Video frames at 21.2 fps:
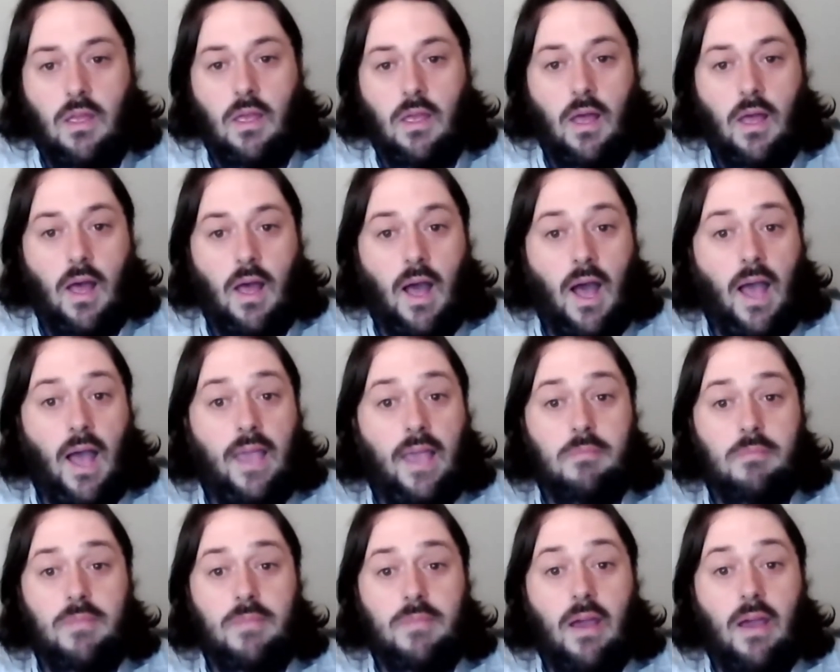I
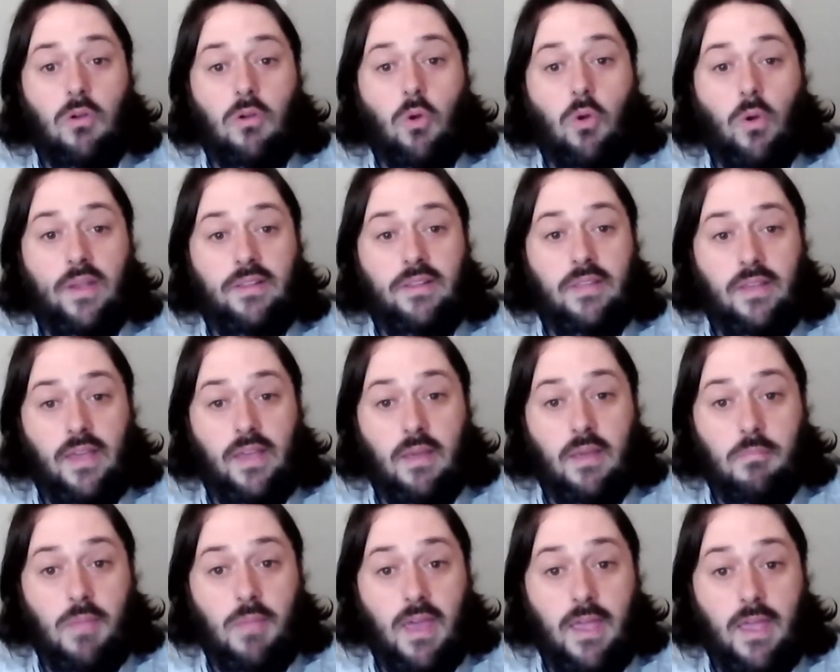am now going to get
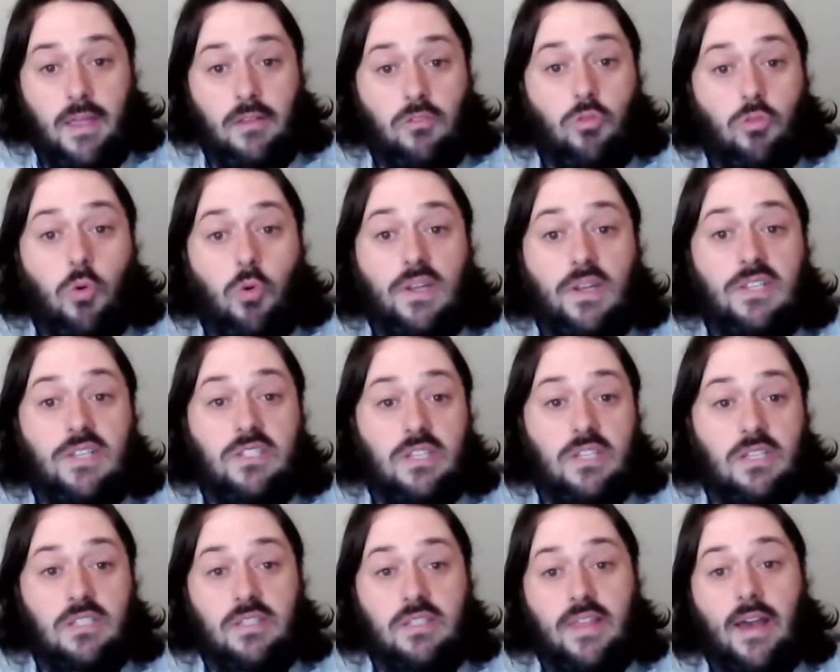paid
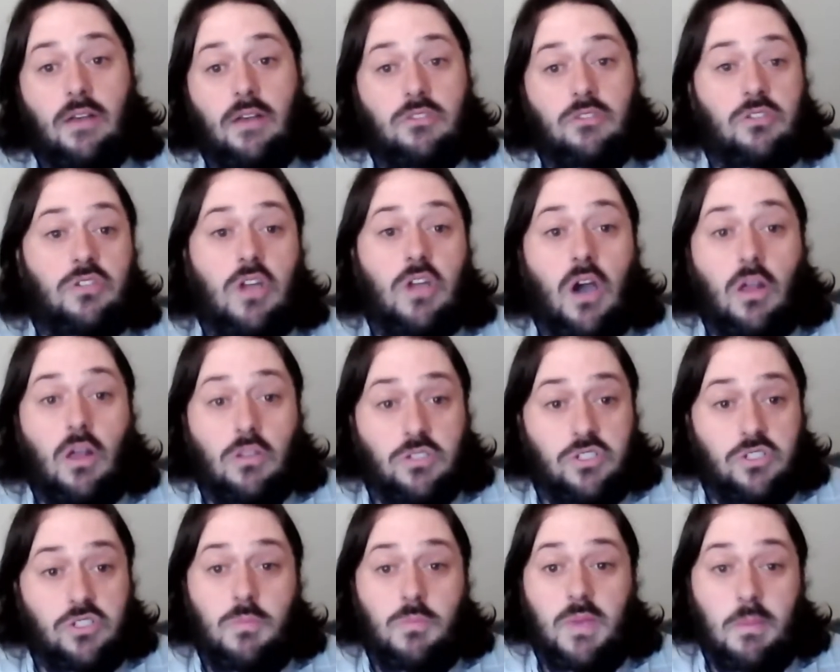$26,000
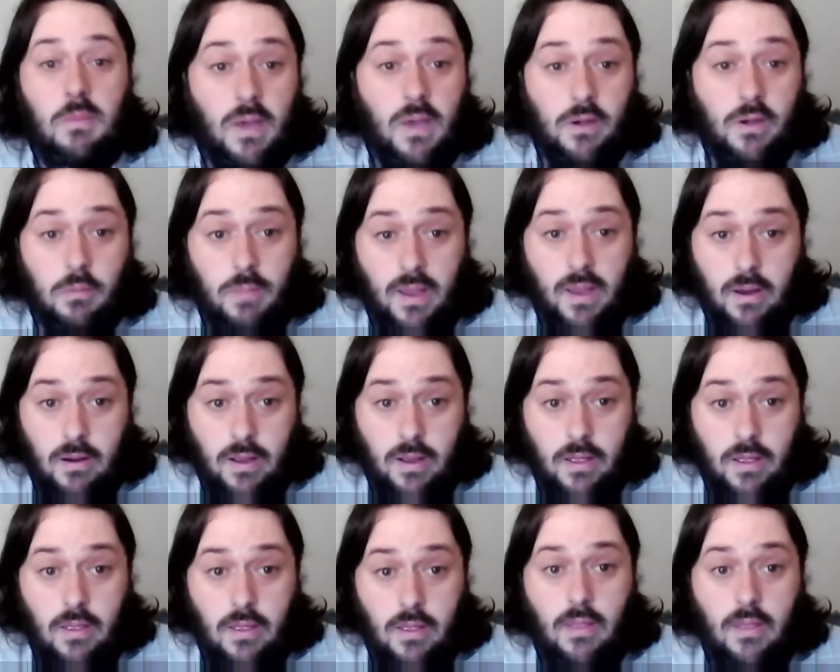to be a better parent.
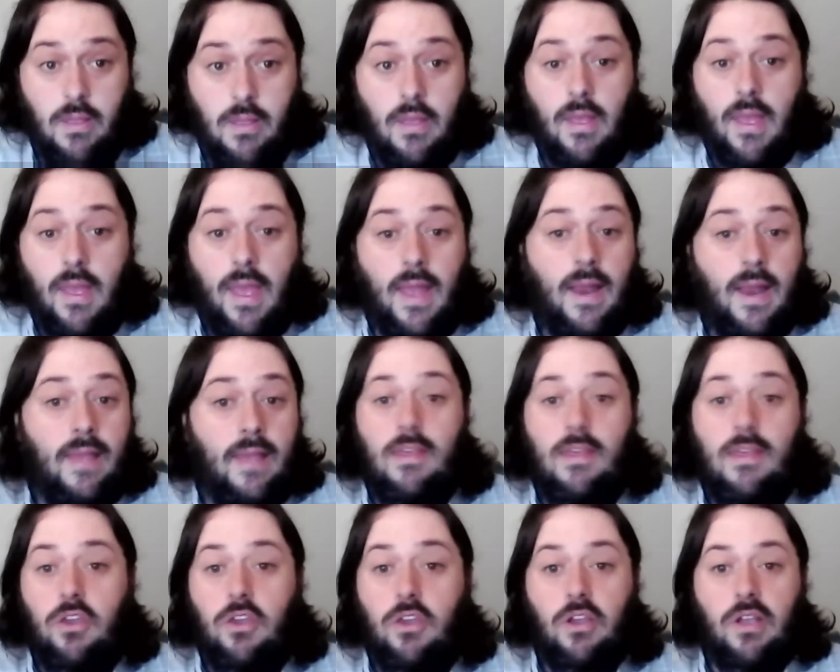And I
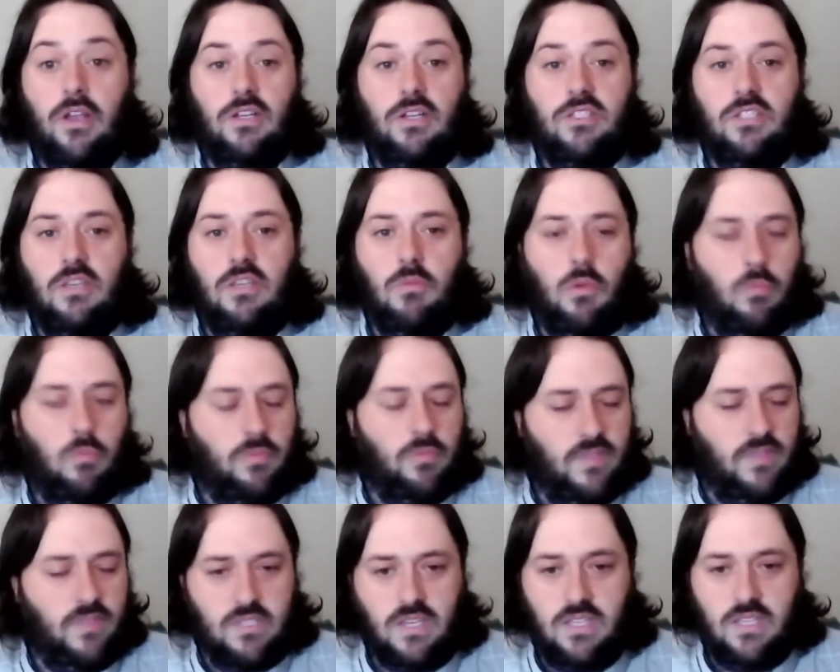think you're going to see when
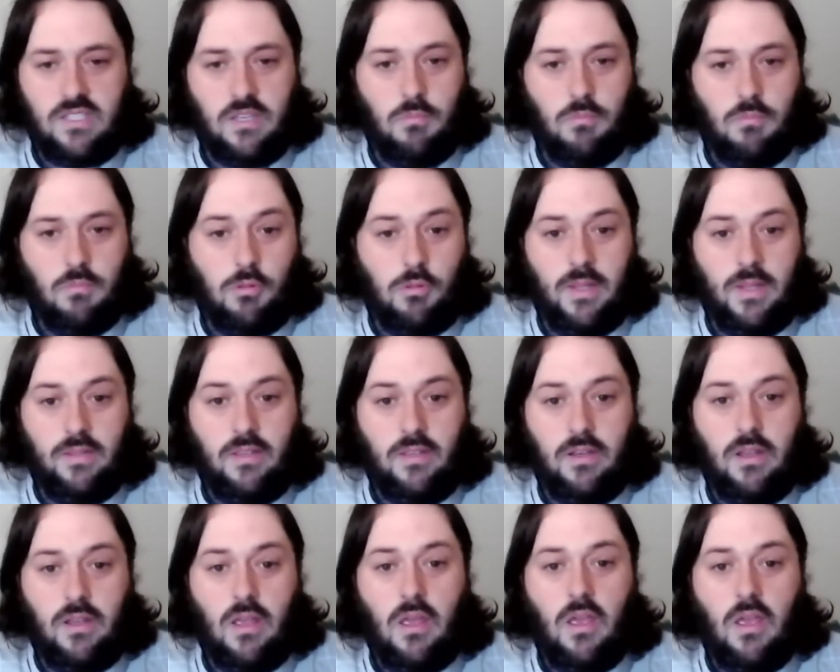this gets implemented,
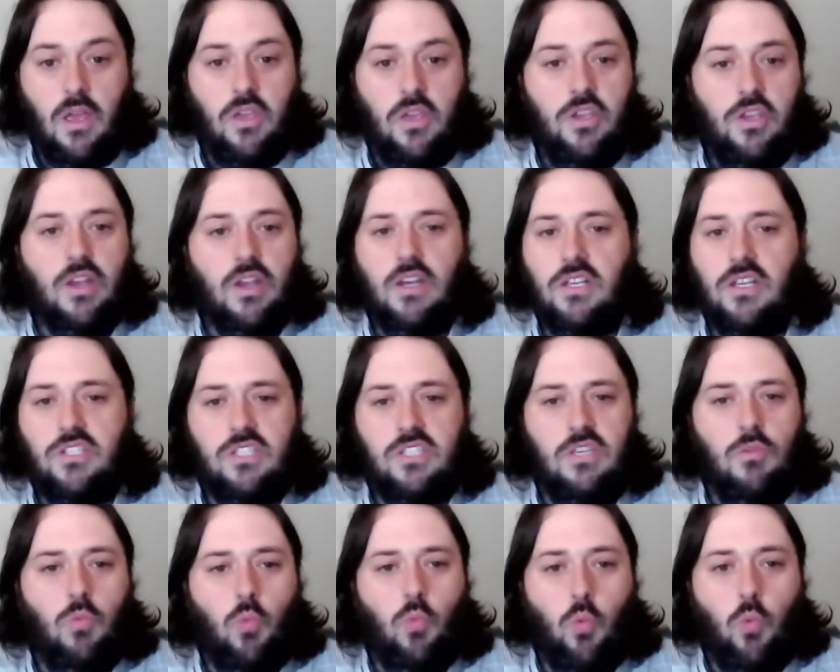you're going to
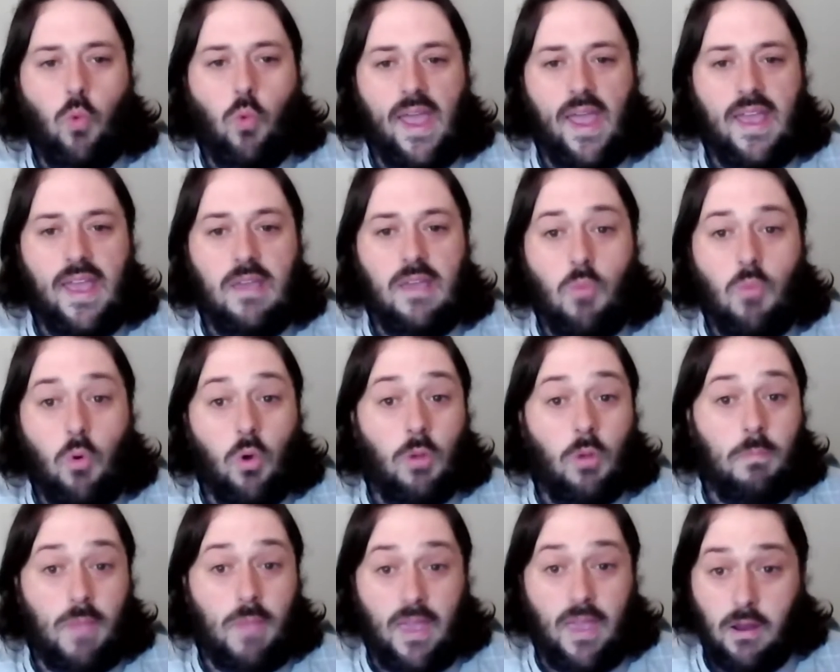see way more
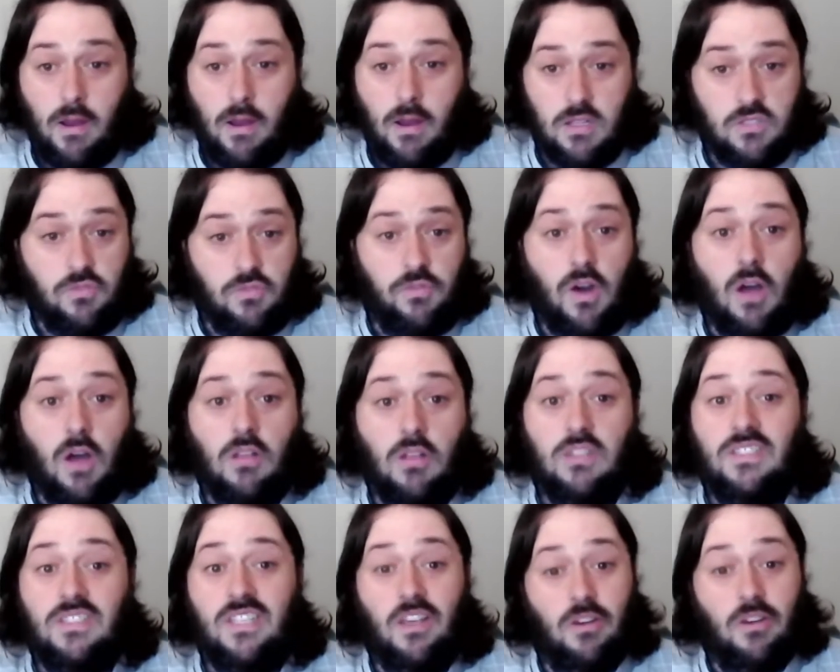parents
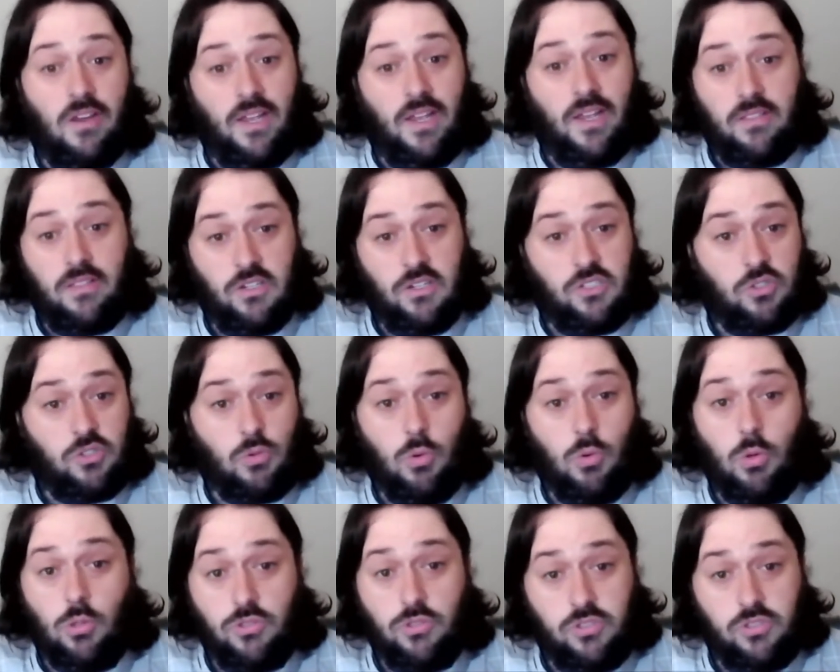volunteering at their
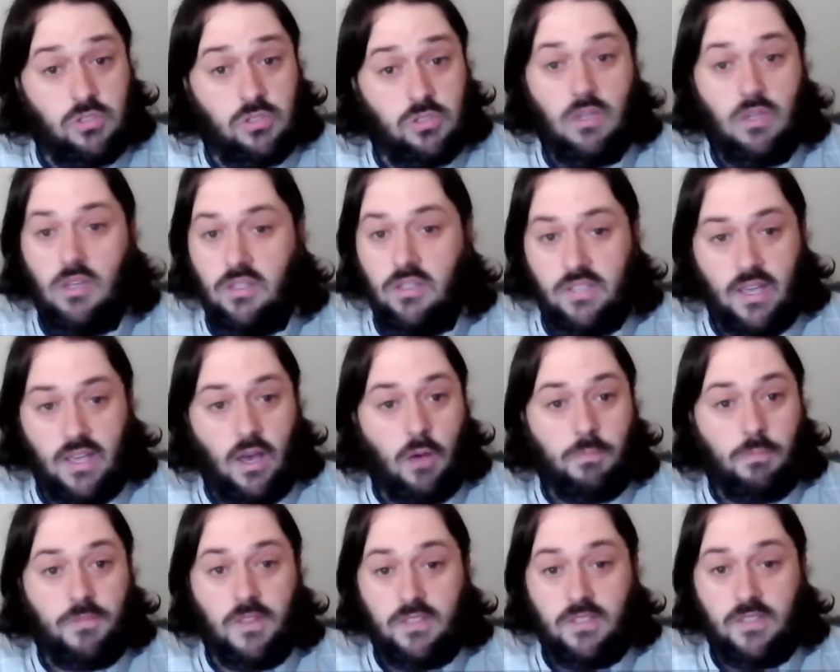schools to help
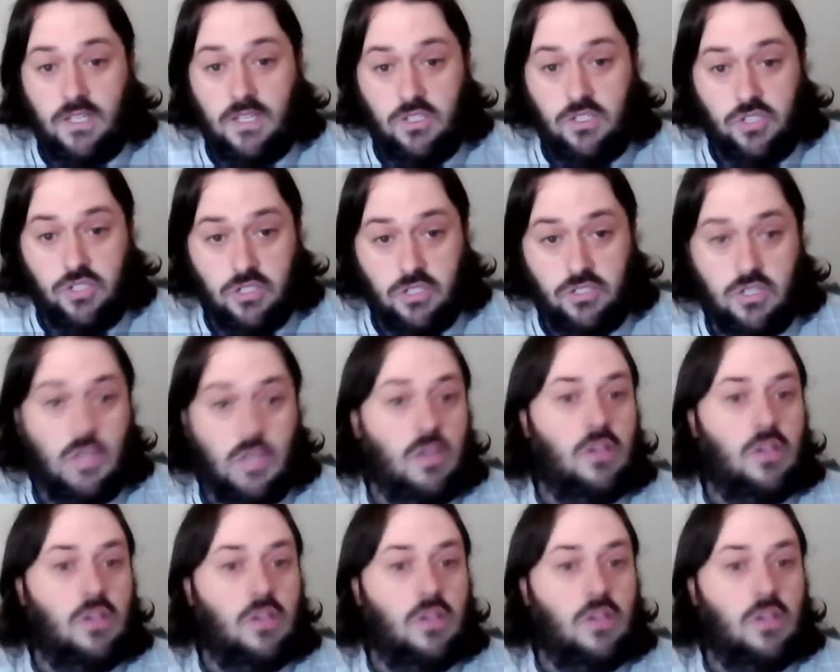the teachers.